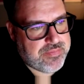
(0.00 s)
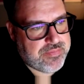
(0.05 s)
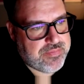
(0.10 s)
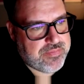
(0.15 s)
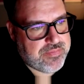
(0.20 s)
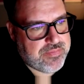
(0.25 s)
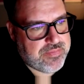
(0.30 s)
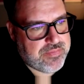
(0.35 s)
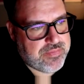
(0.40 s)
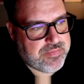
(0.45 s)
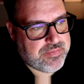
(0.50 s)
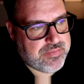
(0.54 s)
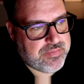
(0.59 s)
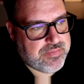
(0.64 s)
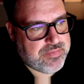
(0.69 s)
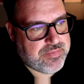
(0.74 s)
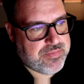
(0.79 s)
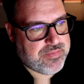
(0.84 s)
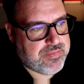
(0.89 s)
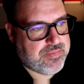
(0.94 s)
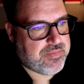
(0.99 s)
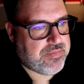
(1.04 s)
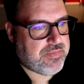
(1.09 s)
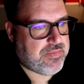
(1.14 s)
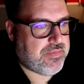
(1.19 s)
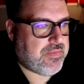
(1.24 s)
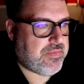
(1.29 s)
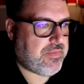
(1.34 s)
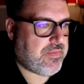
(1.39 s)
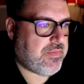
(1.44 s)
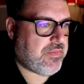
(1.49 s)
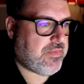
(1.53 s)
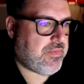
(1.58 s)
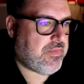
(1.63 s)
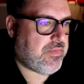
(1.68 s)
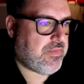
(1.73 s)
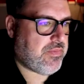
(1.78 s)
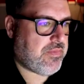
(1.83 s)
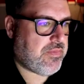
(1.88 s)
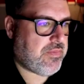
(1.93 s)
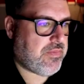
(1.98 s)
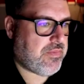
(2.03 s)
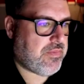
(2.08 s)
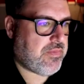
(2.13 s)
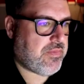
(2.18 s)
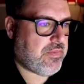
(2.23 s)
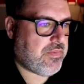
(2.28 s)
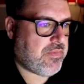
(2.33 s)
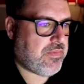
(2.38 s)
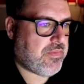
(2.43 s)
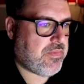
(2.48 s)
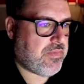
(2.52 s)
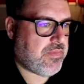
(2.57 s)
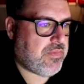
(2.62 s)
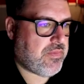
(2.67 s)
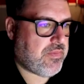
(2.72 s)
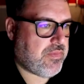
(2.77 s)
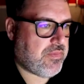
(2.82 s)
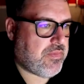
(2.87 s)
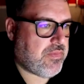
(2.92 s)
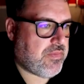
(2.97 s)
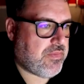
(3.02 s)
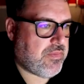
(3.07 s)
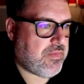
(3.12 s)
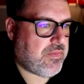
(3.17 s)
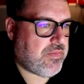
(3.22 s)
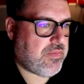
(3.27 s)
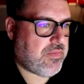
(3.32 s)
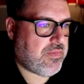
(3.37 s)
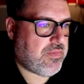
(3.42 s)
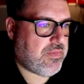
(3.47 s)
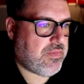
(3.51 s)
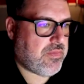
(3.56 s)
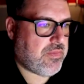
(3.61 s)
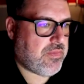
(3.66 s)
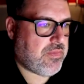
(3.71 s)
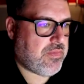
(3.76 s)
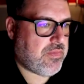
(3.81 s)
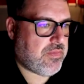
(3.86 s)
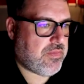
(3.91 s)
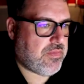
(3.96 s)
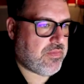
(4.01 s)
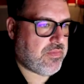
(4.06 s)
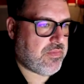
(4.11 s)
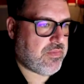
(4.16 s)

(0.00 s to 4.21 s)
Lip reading: (silence)